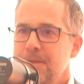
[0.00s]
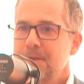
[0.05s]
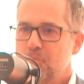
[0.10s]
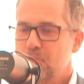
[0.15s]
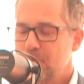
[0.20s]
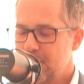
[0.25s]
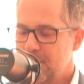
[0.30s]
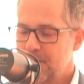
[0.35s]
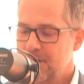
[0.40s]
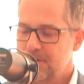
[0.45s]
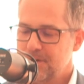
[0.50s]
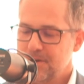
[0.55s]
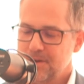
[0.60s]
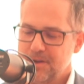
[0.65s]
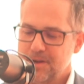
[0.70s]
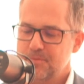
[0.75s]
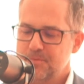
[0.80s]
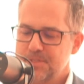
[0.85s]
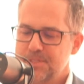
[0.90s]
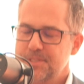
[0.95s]
we're
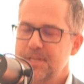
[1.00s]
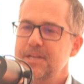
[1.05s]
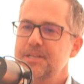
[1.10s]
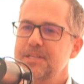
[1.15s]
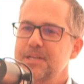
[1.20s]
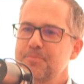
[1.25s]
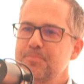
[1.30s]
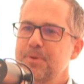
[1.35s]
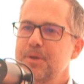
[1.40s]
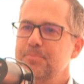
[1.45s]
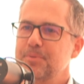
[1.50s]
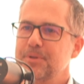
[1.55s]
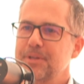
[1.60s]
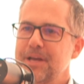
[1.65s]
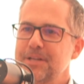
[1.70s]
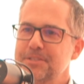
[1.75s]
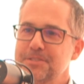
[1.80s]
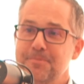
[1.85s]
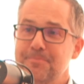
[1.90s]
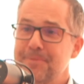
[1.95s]
sending people
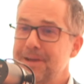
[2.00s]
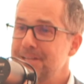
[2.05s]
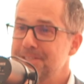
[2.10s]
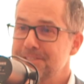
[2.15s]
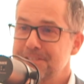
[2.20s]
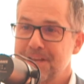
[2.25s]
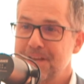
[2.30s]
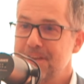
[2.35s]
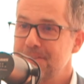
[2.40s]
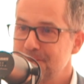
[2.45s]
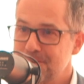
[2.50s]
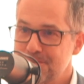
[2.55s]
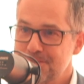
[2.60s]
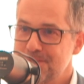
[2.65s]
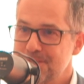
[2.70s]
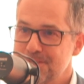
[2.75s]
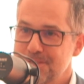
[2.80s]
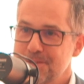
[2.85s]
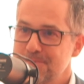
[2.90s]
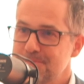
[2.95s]
out to maintain those
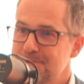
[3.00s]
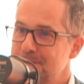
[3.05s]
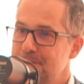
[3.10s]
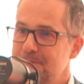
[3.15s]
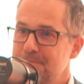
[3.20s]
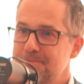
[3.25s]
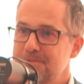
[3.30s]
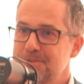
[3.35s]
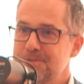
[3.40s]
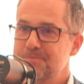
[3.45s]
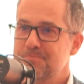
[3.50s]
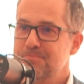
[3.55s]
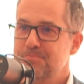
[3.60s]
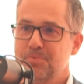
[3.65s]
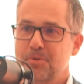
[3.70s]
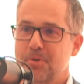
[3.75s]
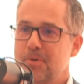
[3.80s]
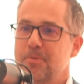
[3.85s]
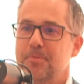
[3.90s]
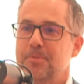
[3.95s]
systems that
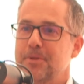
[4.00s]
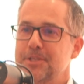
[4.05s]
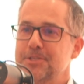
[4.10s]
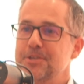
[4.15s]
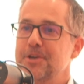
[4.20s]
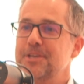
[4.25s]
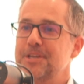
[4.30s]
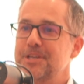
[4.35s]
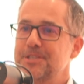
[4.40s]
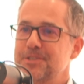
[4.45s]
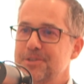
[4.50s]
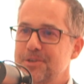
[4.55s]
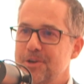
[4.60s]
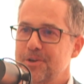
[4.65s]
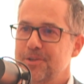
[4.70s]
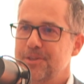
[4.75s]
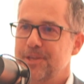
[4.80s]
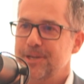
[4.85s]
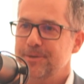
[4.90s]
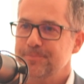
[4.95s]
probably don't need to
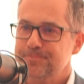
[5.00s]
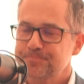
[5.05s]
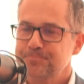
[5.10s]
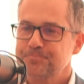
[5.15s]
go there.